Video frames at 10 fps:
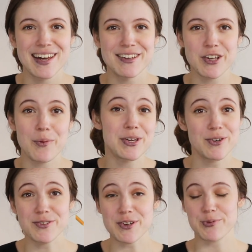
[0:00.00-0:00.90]
So we
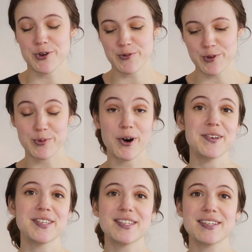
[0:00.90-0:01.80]
use approval
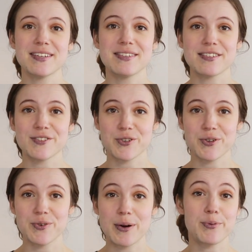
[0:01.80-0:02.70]
processes
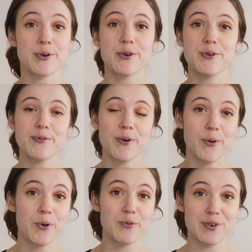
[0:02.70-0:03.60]
to approve
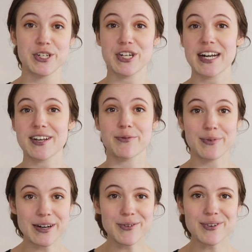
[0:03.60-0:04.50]
or reject
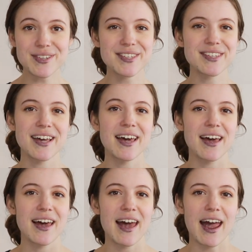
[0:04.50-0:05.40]
records,
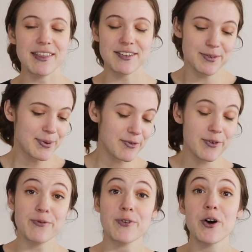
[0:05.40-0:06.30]
and there's a bit of
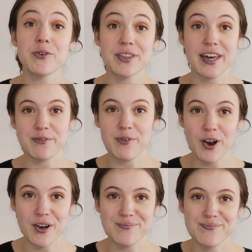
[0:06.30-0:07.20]
a flow that they
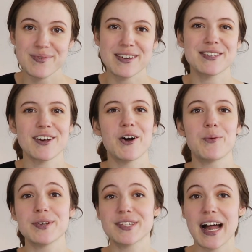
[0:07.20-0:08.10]
follow. So
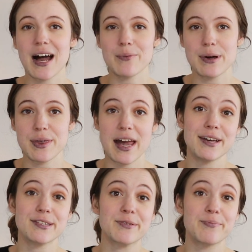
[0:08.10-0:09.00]
we start with a
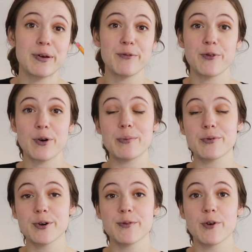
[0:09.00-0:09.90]
submit for
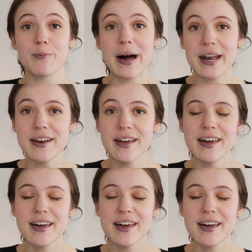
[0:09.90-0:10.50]
approval button,